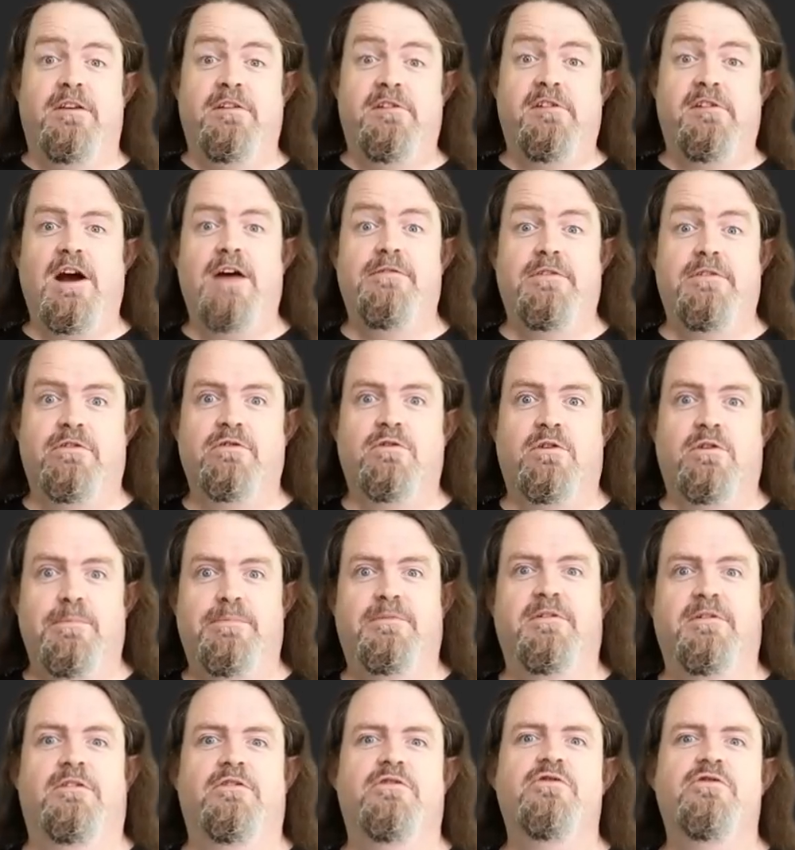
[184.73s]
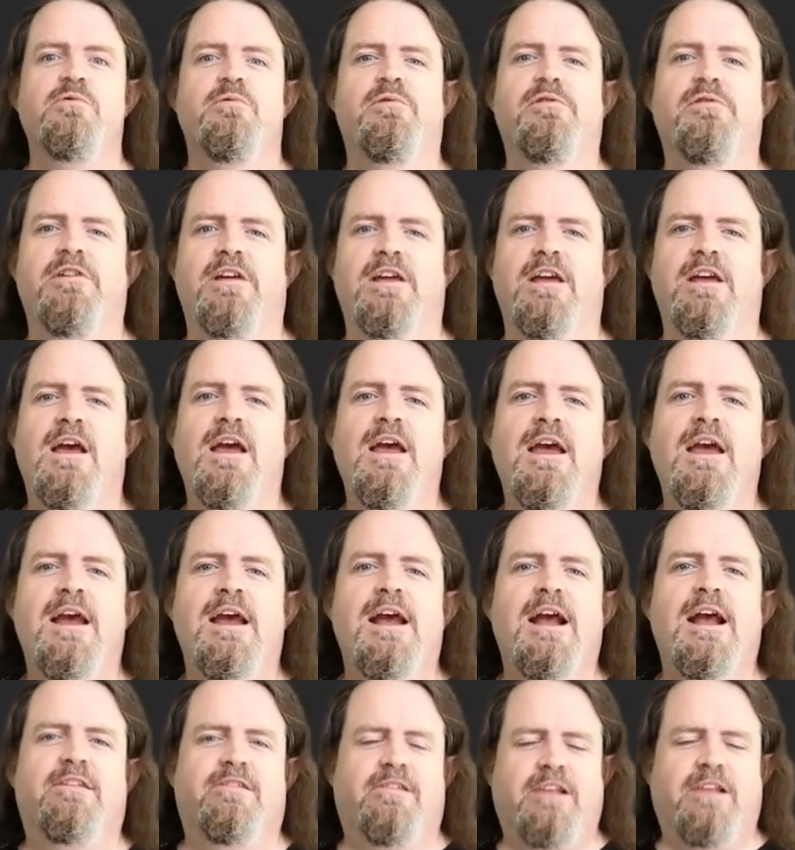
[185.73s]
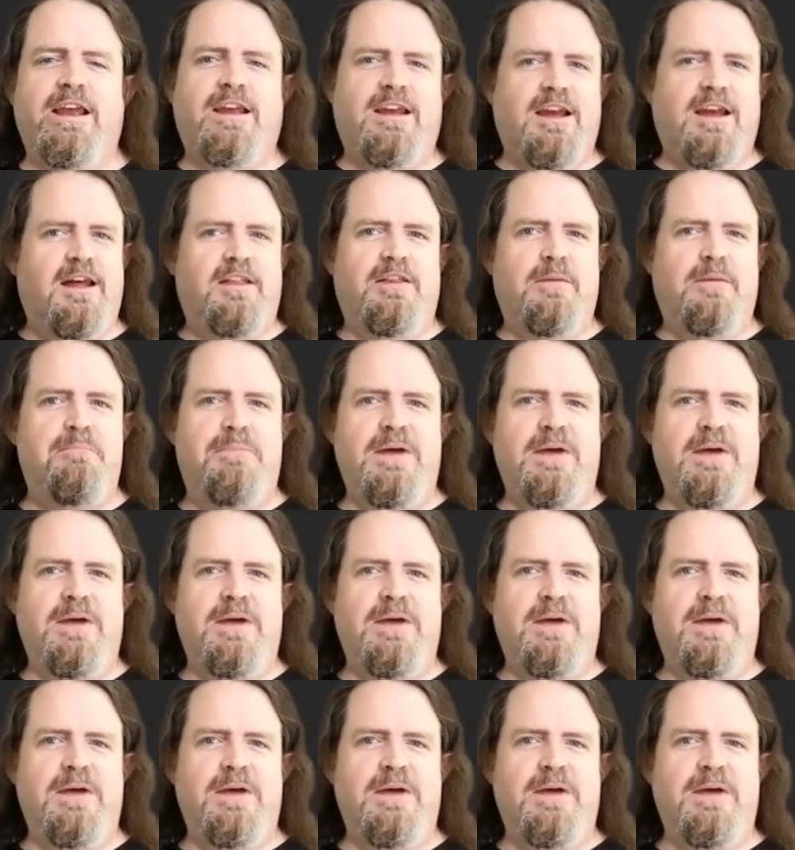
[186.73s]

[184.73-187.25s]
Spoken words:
JavaScript are truthy. It's like the